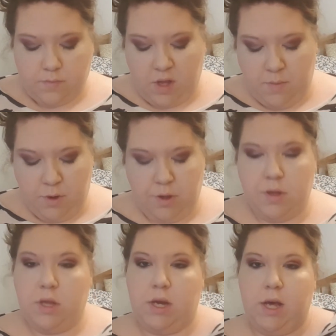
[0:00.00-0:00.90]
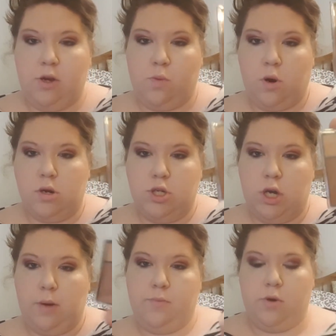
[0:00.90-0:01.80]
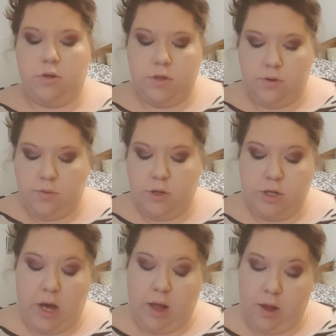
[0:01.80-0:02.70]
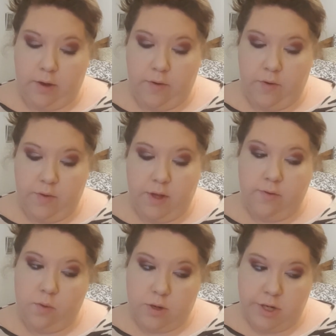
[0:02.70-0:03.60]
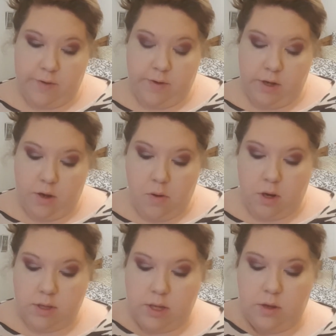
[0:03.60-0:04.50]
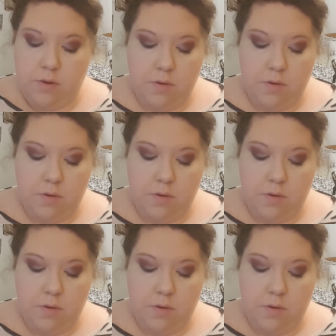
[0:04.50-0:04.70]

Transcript: I'm going to use the Color Workshop bronzer, which I loved if you watched that video also.